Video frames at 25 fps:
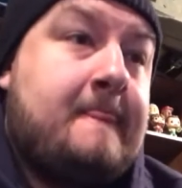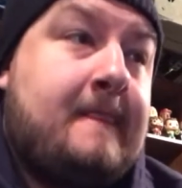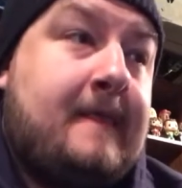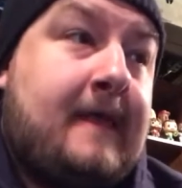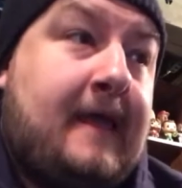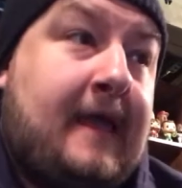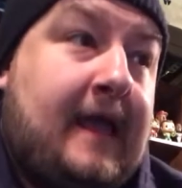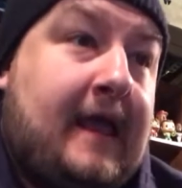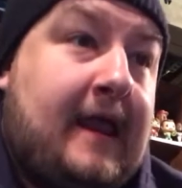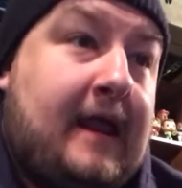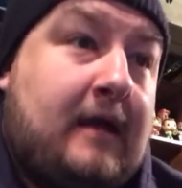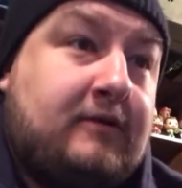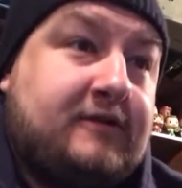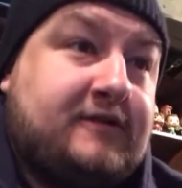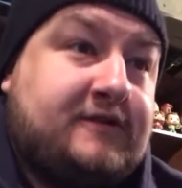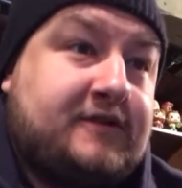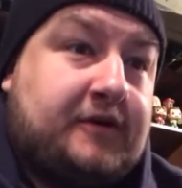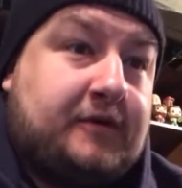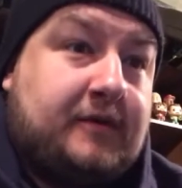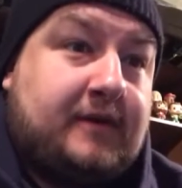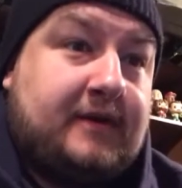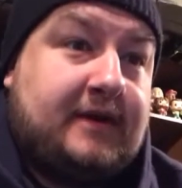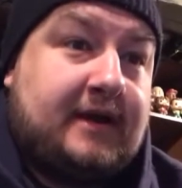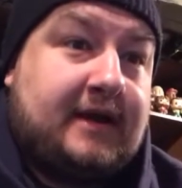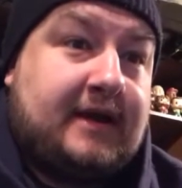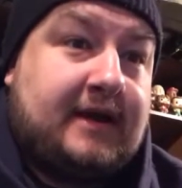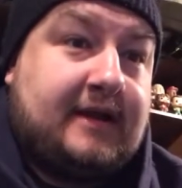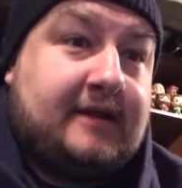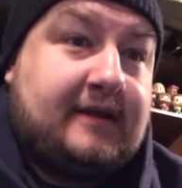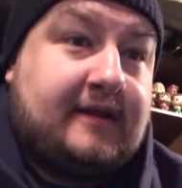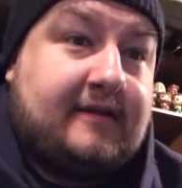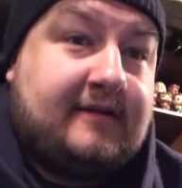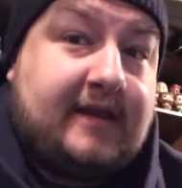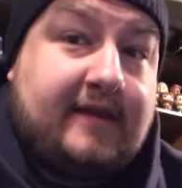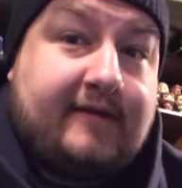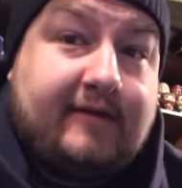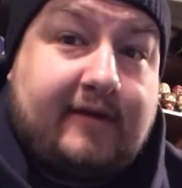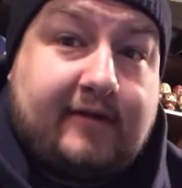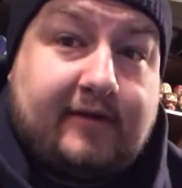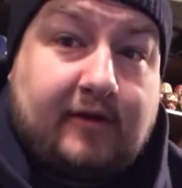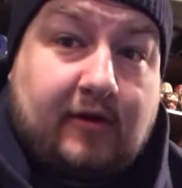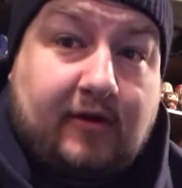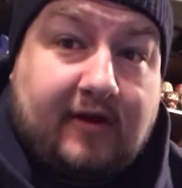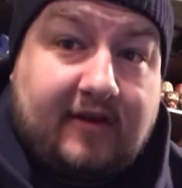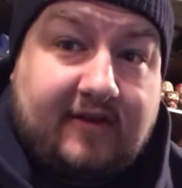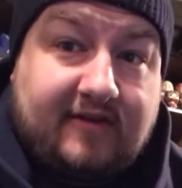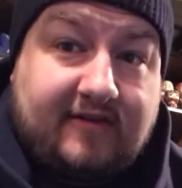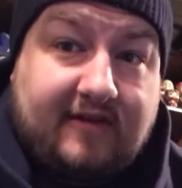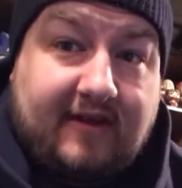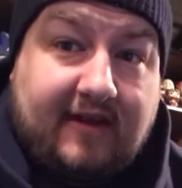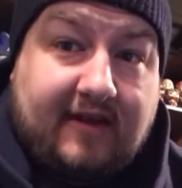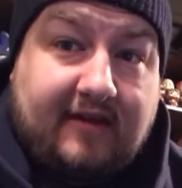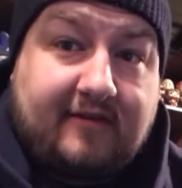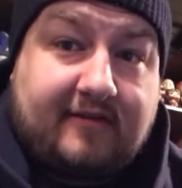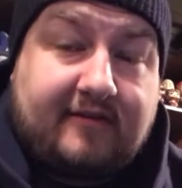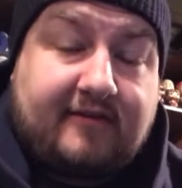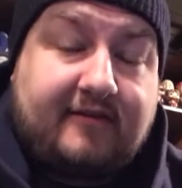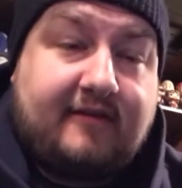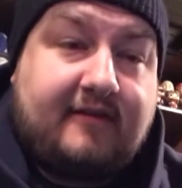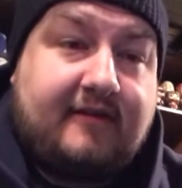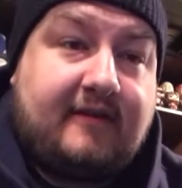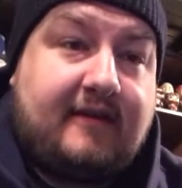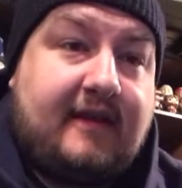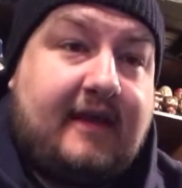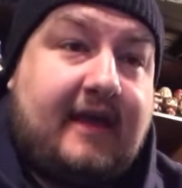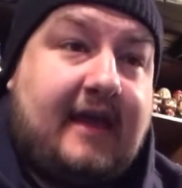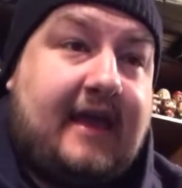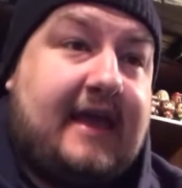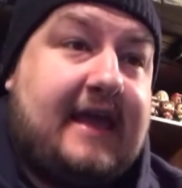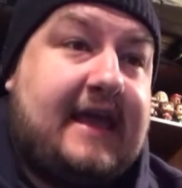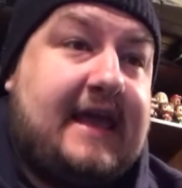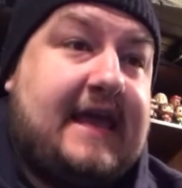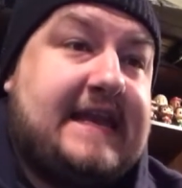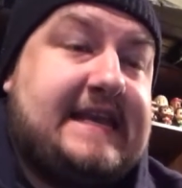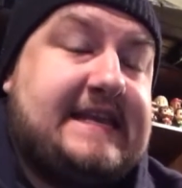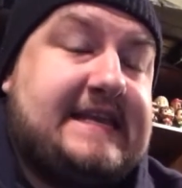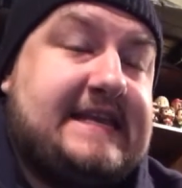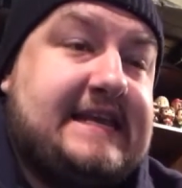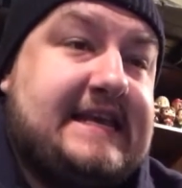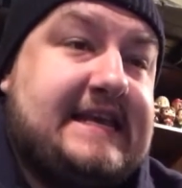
And I was doing the TV-36. And